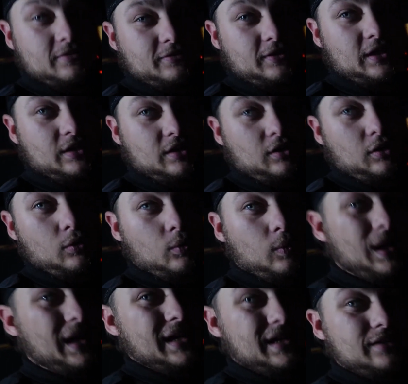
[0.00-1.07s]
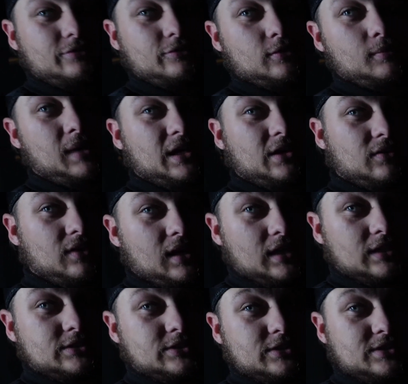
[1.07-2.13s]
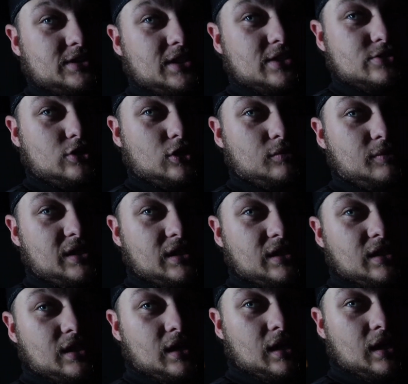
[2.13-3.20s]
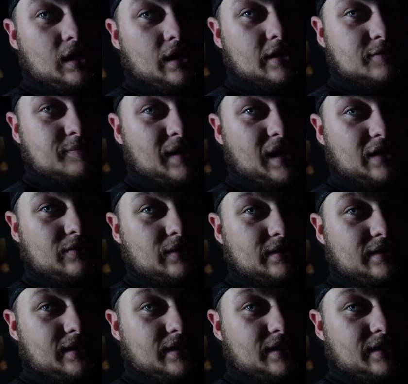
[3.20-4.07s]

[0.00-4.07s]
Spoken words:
feet away from my garage. You see the Subi that's back right